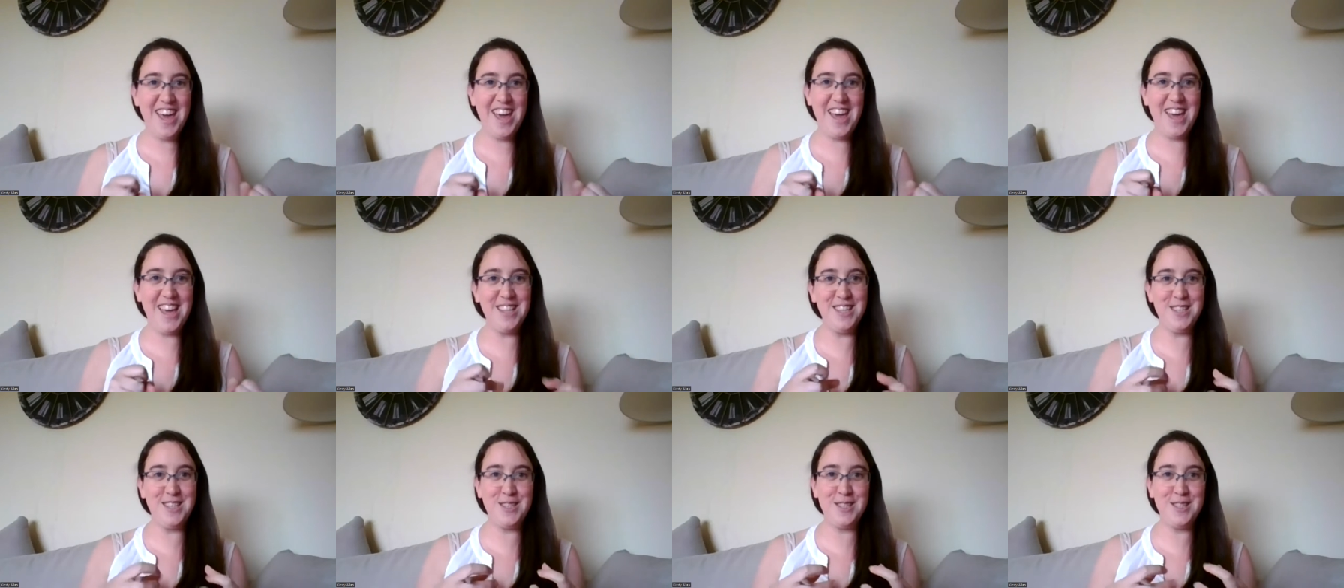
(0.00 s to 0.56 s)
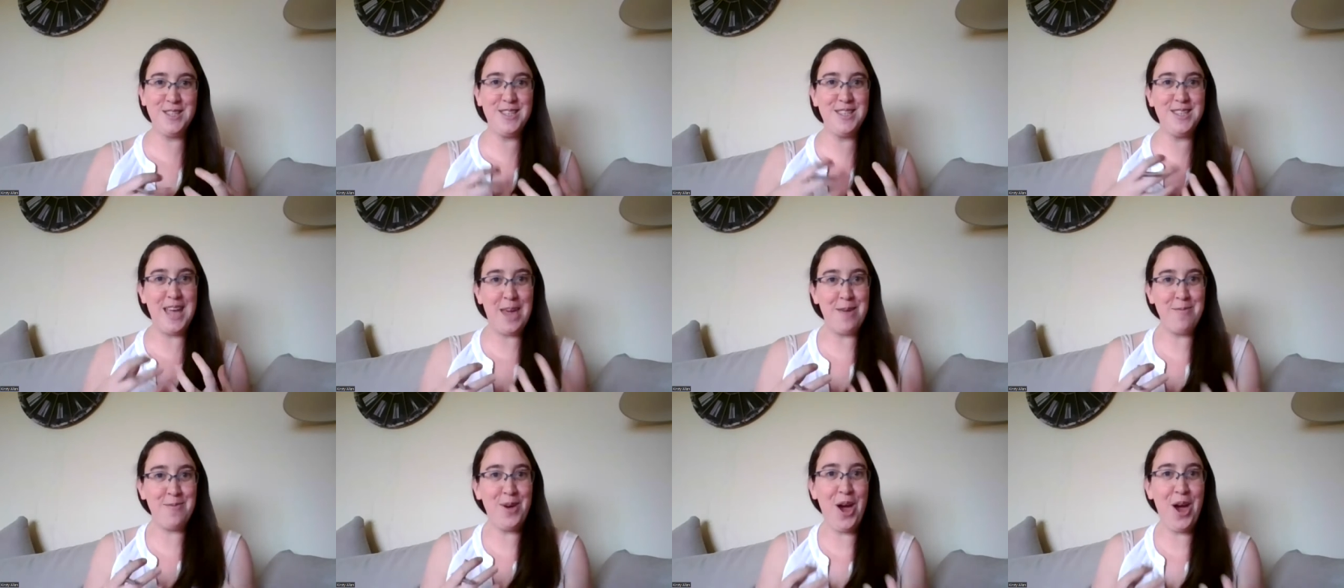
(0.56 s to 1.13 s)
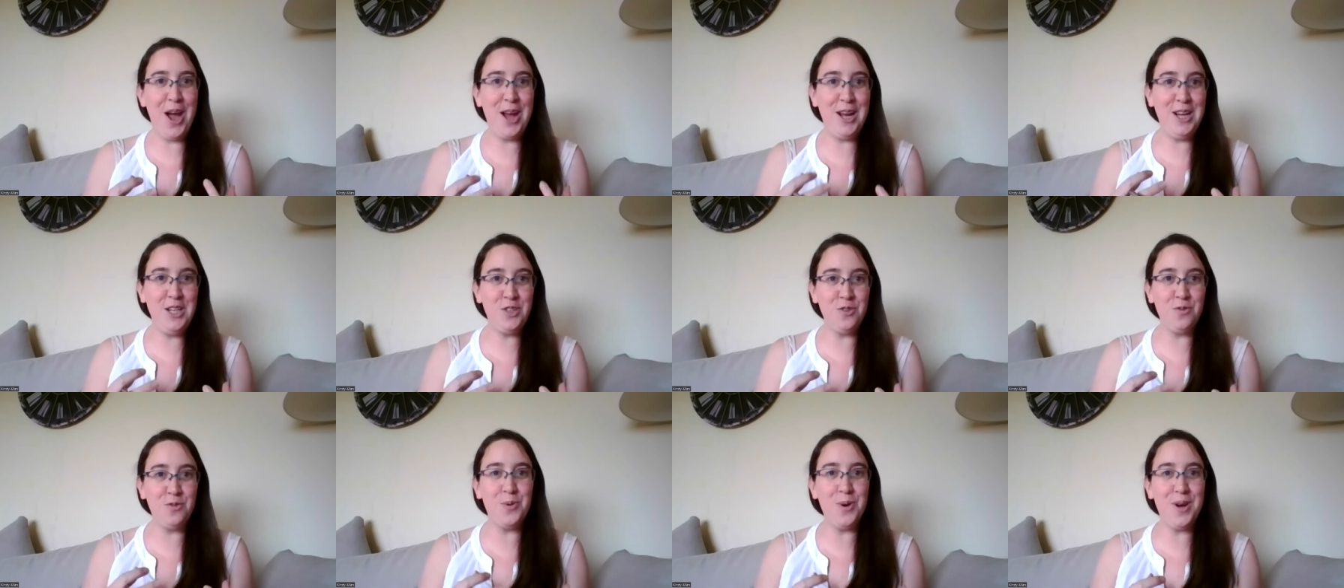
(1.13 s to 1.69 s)
is the same kind
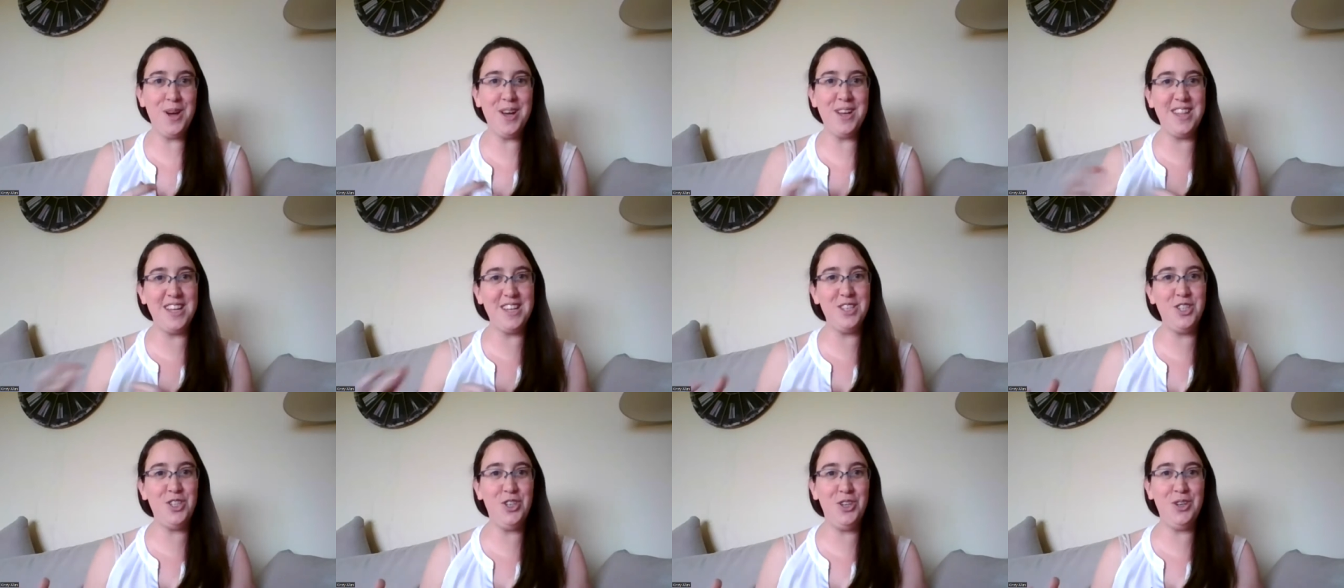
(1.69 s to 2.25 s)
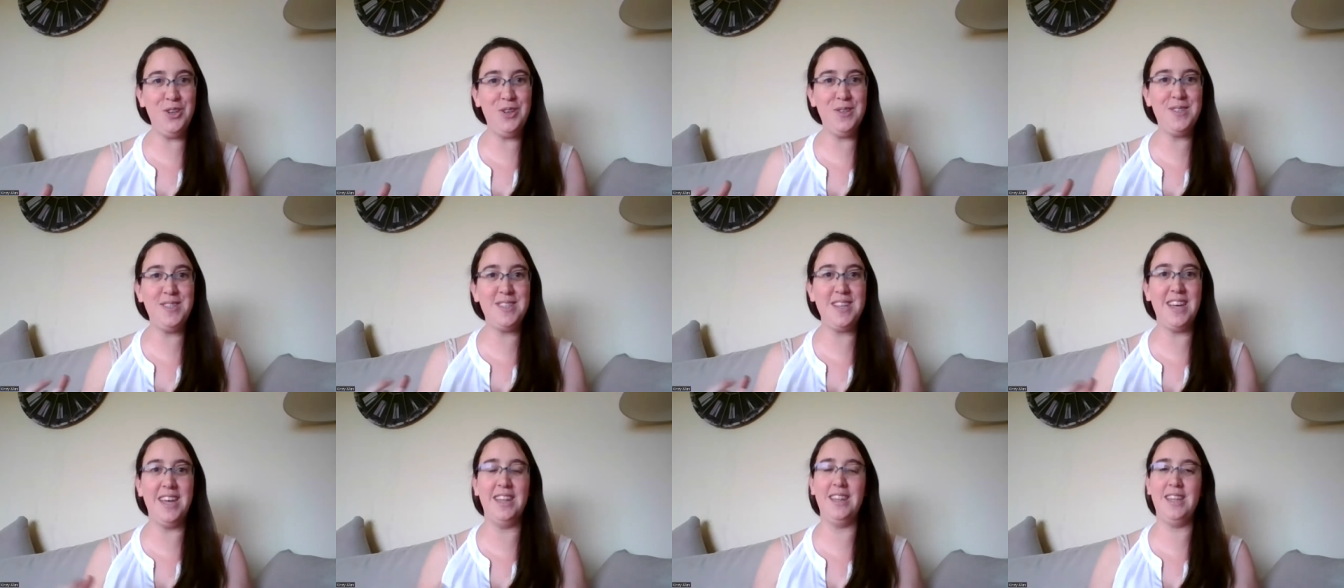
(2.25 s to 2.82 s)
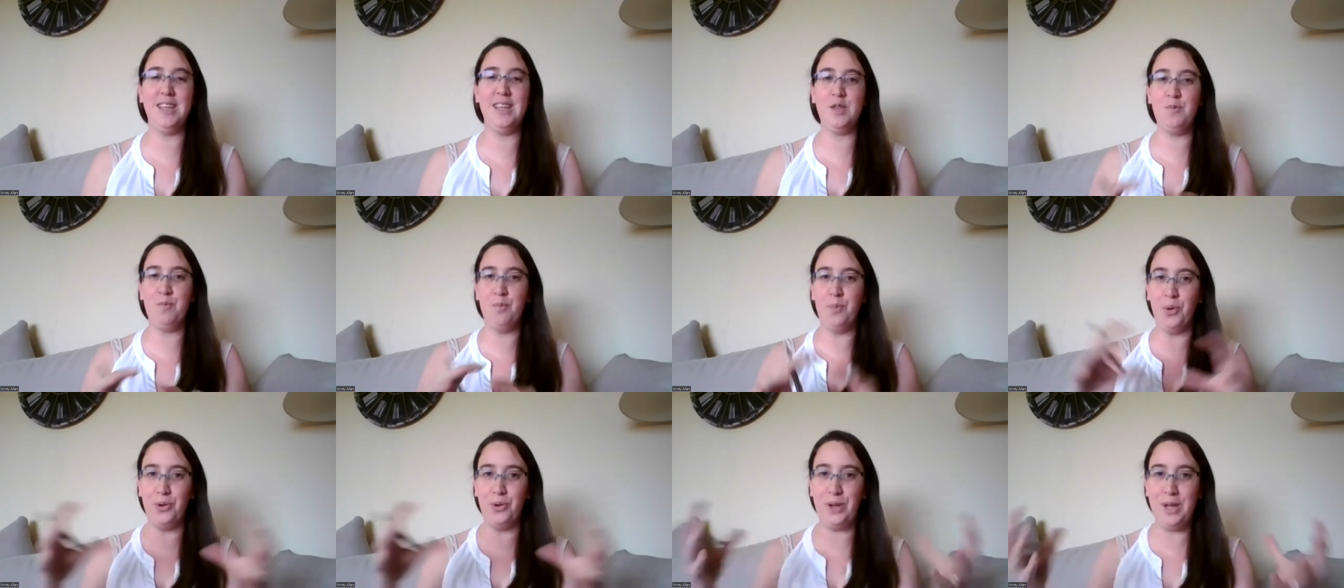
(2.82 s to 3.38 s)
of word that's used in this
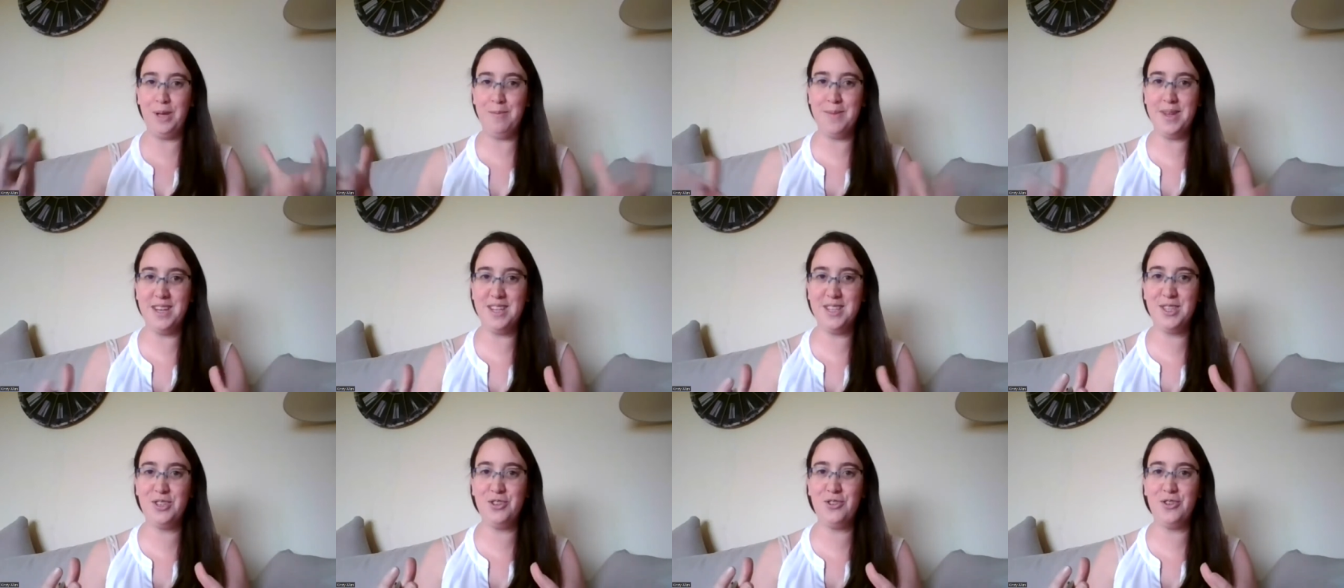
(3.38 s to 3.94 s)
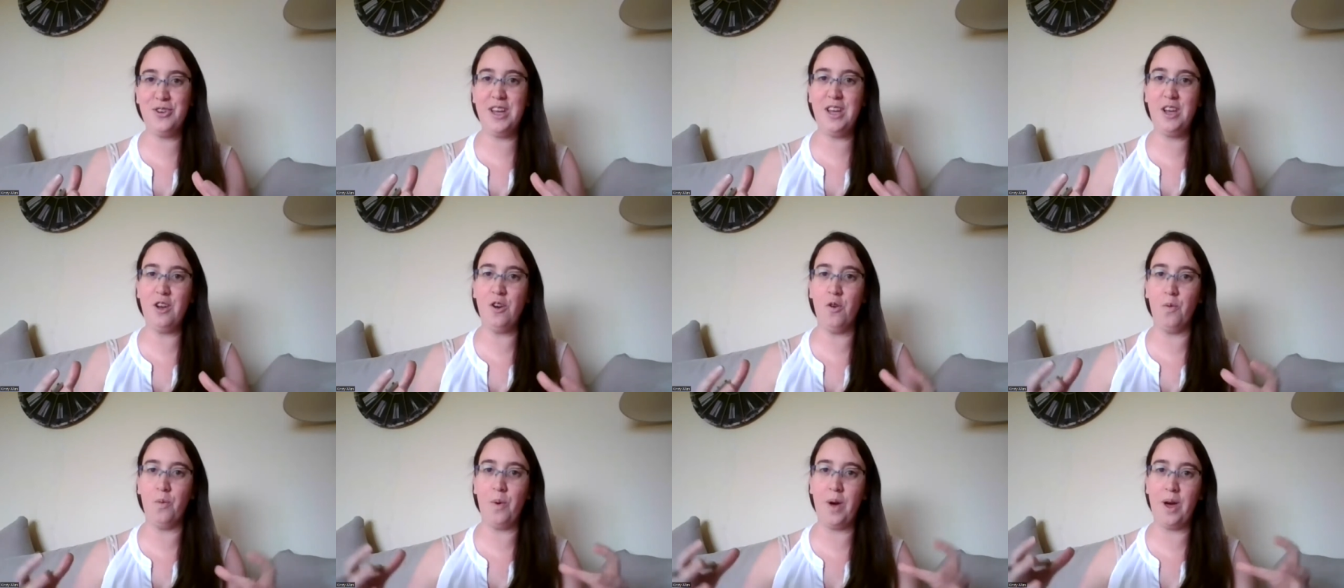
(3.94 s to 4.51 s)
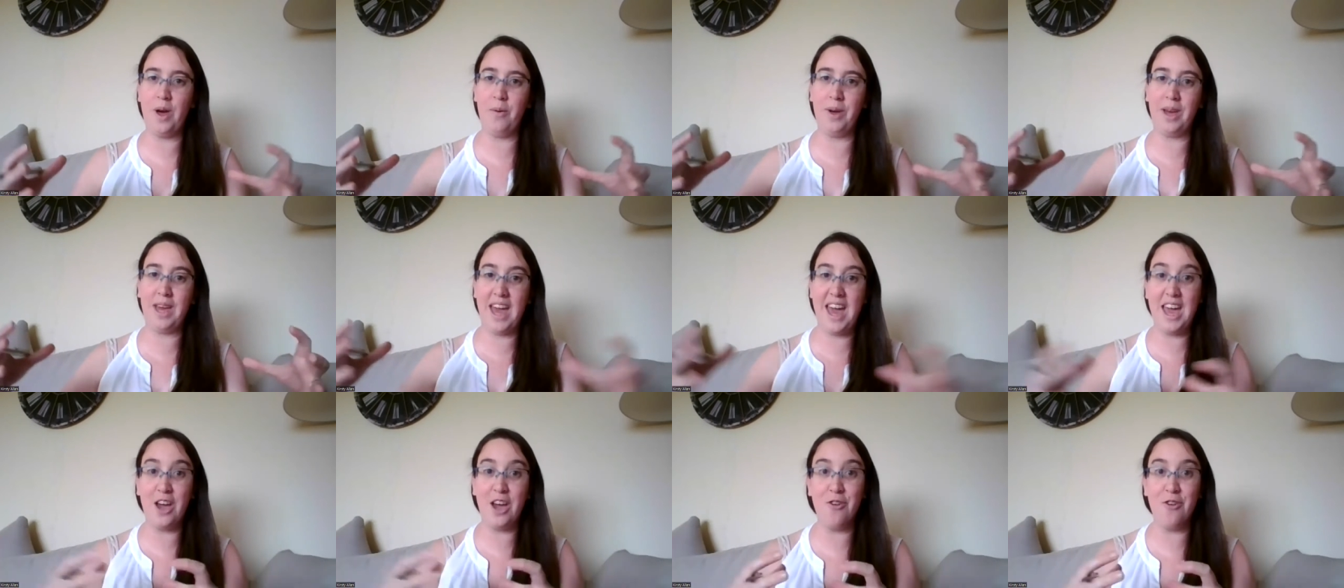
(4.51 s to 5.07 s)
body ministry of where we're
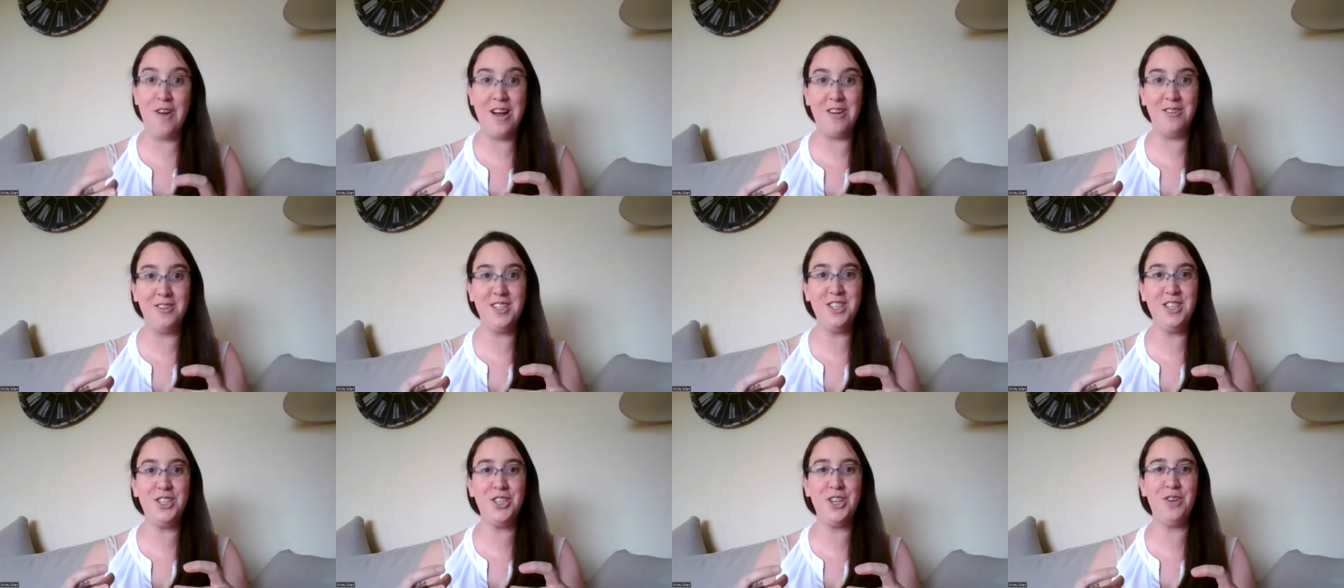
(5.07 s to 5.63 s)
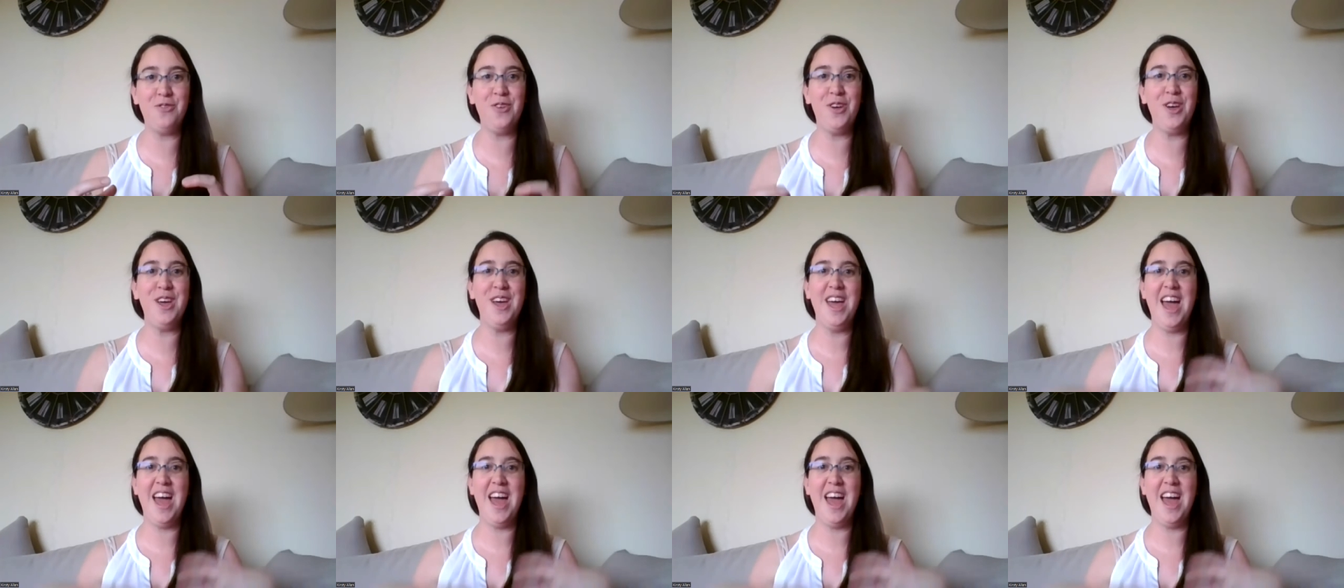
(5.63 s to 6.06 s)
getting around each other